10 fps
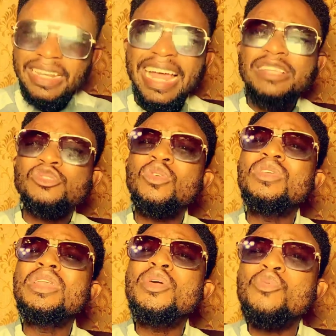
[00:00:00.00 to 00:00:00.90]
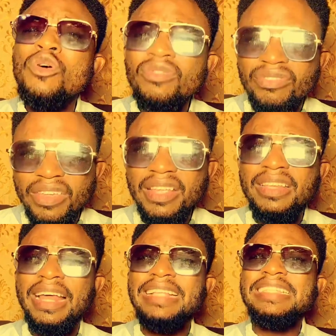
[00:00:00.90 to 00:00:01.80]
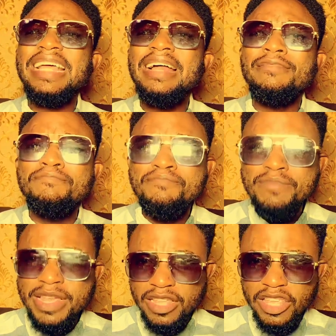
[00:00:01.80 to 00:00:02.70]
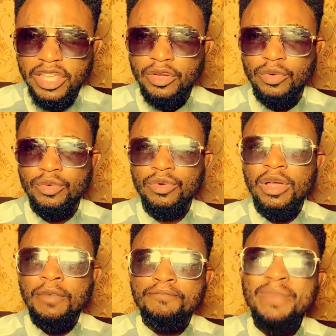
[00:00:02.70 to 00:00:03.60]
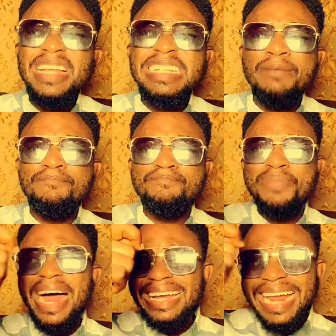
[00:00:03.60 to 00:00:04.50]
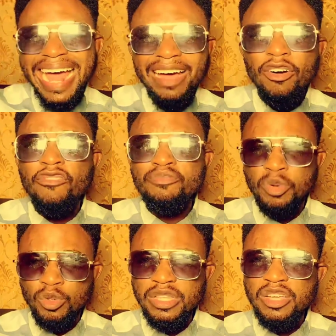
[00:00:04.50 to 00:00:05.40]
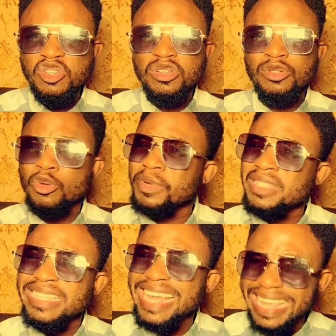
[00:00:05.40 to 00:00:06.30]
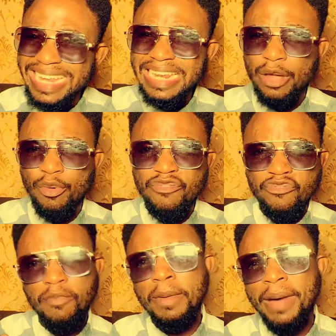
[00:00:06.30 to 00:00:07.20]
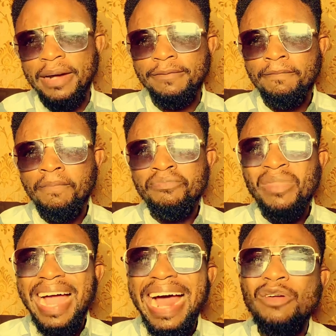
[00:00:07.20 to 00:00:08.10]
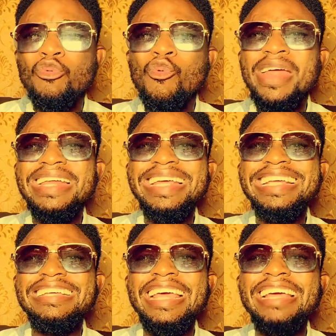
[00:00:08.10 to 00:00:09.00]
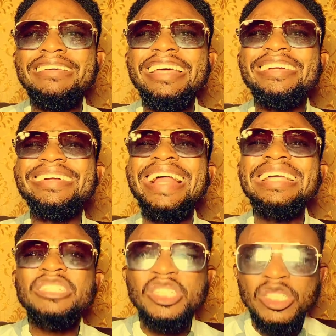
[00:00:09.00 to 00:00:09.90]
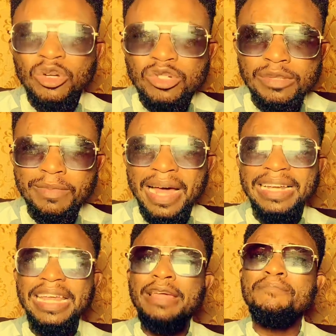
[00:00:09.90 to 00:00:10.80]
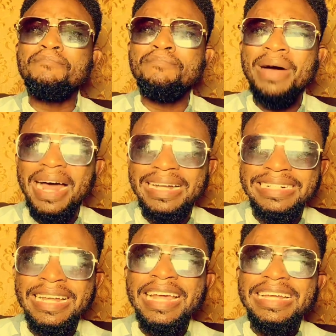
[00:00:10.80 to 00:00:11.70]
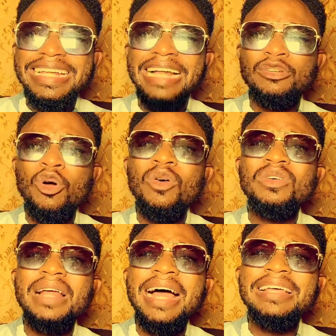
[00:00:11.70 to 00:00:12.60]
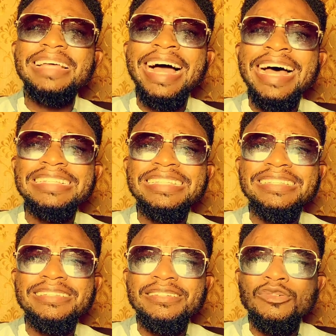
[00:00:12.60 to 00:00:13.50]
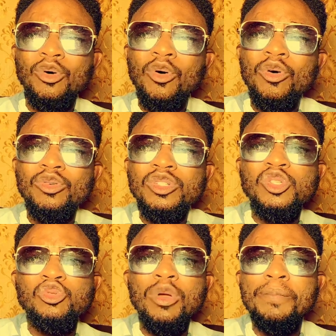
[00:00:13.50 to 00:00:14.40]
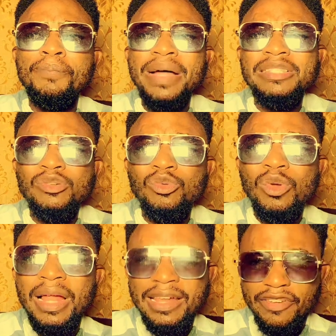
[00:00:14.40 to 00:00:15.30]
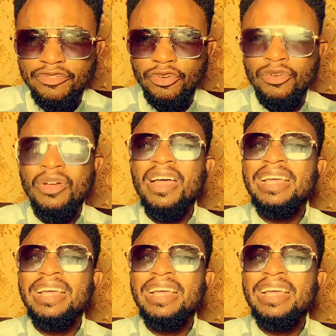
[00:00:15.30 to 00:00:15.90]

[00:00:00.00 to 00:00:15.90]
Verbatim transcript: There is only one thing that can make you make the banner of protection to be taken away from a man and when a, a, a righteous man, a man that God has hold to a particular level